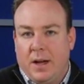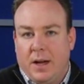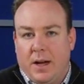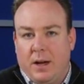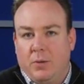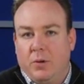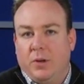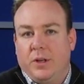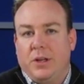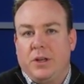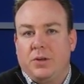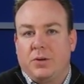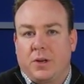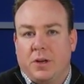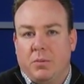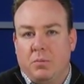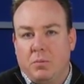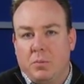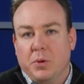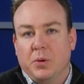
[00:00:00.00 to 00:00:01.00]
and really you
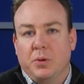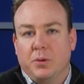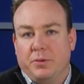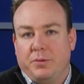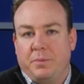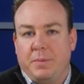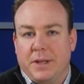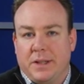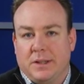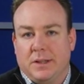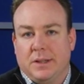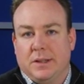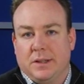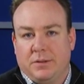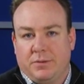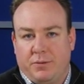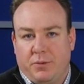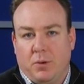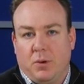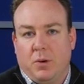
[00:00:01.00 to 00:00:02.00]
can move business
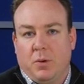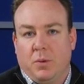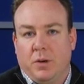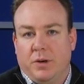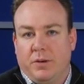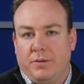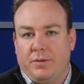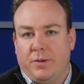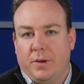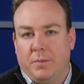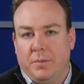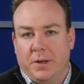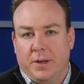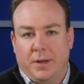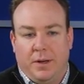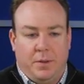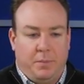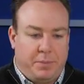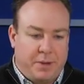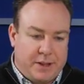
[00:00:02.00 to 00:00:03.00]
forward from
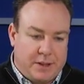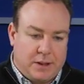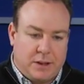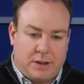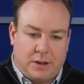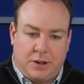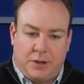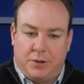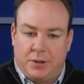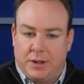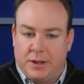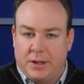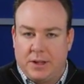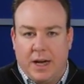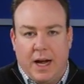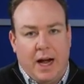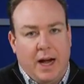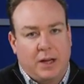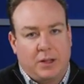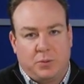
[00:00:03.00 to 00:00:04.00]
a business unit
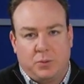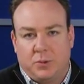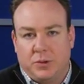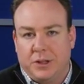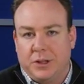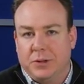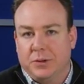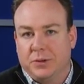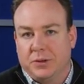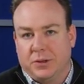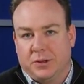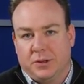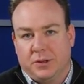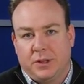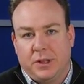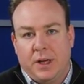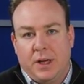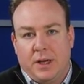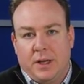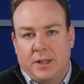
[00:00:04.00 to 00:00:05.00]
to actual
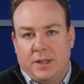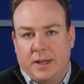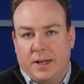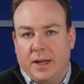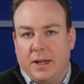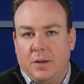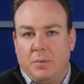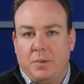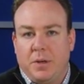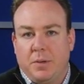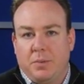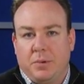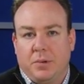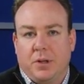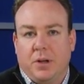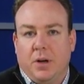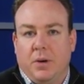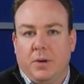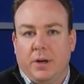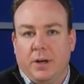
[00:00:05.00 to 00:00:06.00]
users to getting people
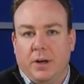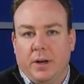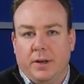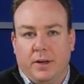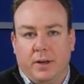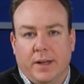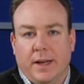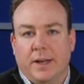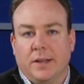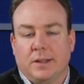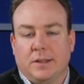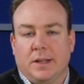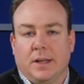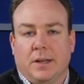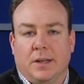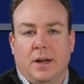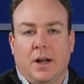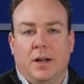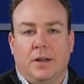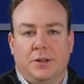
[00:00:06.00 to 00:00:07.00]
going on the latest
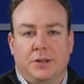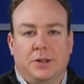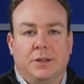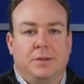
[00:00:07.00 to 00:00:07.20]
technology.